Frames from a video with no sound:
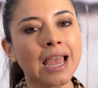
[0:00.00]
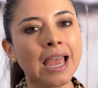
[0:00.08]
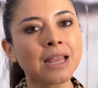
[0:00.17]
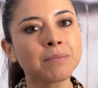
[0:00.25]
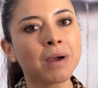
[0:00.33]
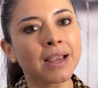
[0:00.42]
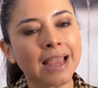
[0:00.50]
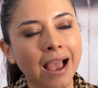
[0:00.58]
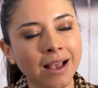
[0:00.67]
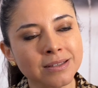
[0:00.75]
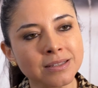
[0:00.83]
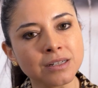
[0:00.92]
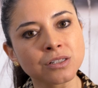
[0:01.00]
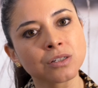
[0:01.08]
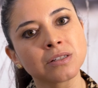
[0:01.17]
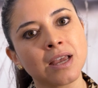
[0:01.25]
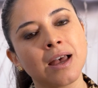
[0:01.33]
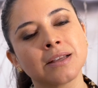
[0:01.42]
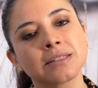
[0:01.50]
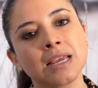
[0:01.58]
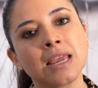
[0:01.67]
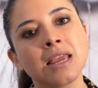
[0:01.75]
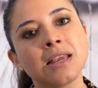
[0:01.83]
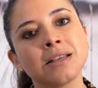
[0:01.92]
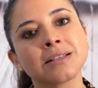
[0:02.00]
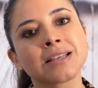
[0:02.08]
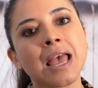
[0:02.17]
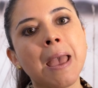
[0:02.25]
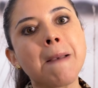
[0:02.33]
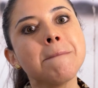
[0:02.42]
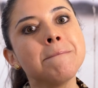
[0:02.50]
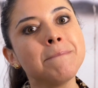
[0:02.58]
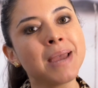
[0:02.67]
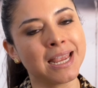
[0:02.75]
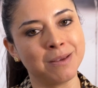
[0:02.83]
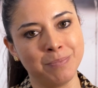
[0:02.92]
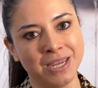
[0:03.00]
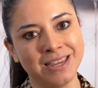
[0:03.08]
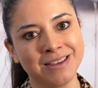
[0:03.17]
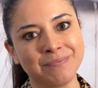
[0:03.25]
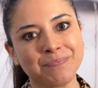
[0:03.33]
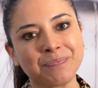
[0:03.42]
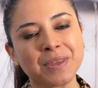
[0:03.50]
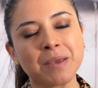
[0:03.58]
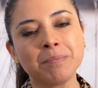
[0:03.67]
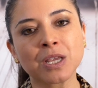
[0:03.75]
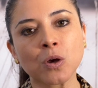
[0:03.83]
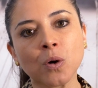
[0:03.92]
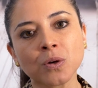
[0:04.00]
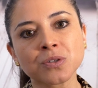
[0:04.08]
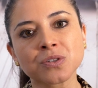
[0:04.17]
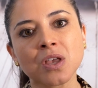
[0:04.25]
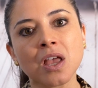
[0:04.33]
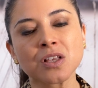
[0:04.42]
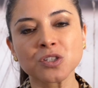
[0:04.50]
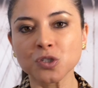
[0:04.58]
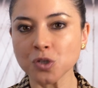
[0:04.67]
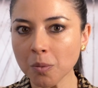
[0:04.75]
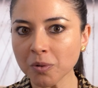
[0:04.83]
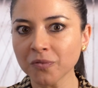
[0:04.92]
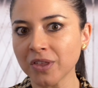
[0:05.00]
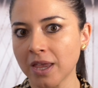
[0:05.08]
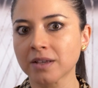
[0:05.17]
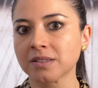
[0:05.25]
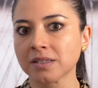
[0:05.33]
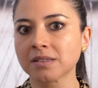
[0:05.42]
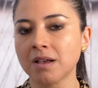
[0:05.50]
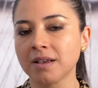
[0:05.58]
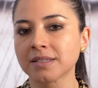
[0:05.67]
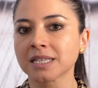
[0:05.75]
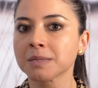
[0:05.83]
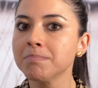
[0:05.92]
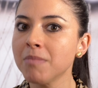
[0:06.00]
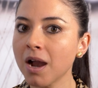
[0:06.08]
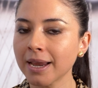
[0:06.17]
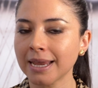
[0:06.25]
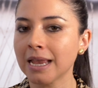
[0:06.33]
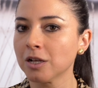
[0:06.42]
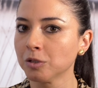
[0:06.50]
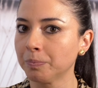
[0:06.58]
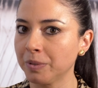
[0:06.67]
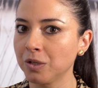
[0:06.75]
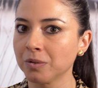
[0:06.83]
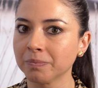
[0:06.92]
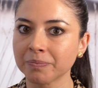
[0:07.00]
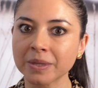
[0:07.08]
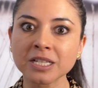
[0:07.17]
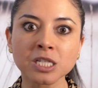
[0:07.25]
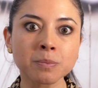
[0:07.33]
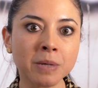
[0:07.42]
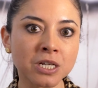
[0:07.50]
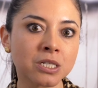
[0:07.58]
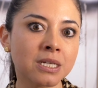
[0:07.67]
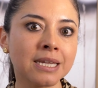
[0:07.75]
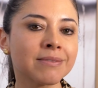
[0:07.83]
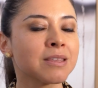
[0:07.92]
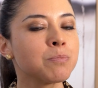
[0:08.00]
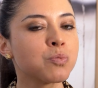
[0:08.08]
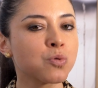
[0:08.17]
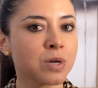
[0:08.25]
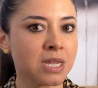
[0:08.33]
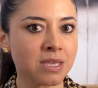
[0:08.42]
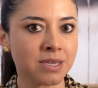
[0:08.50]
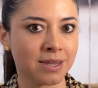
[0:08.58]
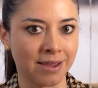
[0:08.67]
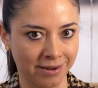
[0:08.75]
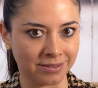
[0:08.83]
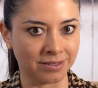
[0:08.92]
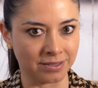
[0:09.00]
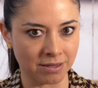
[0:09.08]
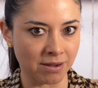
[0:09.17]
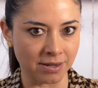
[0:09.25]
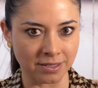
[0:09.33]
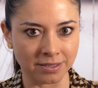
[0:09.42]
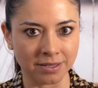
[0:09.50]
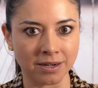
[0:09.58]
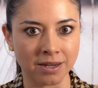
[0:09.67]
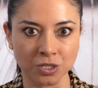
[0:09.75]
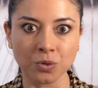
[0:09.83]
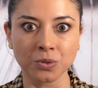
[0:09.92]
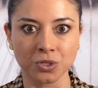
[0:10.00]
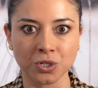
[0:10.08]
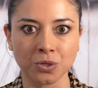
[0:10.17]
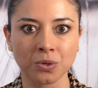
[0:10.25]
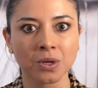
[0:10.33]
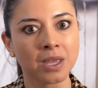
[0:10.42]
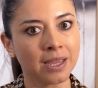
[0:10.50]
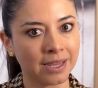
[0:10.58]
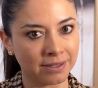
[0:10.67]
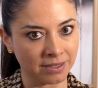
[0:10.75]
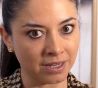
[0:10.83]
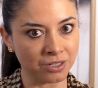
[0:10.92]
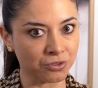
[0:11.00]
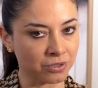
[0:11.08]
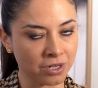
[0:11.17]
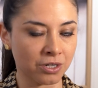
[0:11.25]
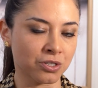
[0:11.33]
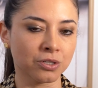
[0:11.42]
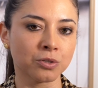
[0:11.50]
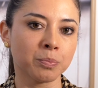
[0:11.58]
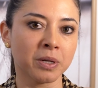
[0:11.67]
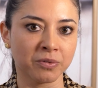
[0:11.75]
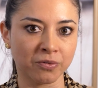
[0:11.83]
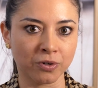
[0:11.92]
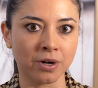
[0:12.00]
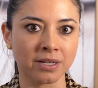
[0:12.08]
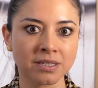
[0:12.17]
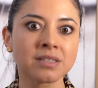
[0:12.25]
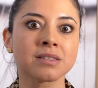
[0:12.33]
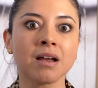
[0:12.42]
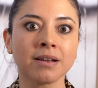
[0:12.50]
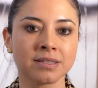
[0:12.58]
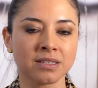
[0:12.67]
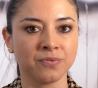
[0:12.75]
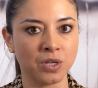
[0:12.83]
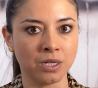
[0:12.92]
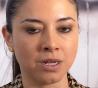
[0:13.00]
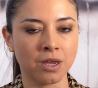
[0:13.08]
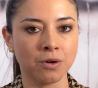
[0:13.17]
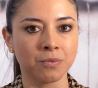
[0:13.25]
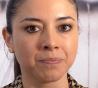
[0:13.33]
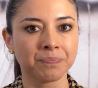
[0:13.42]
And my answer to that is maybe, because some of the exercises might help you, especially the breathing exercise that I taught you in the Introduction to Pelvic Floor Exercises video.